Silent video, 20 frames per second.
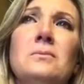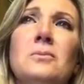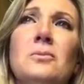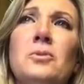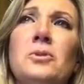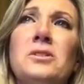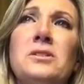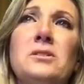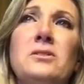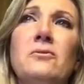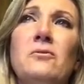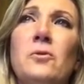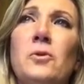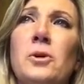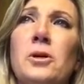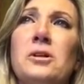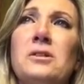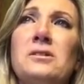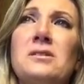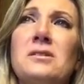was
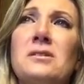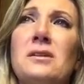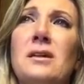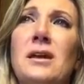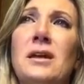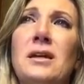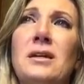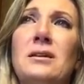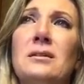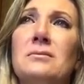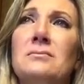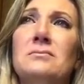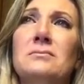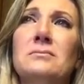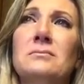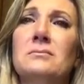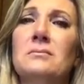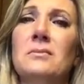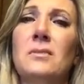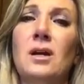divorced like
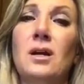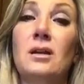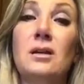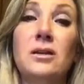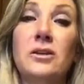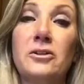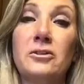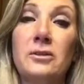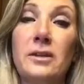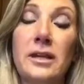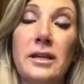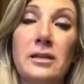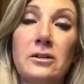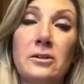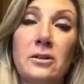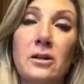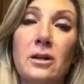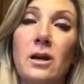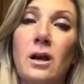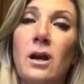a year
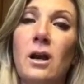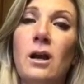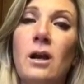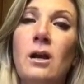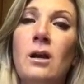later.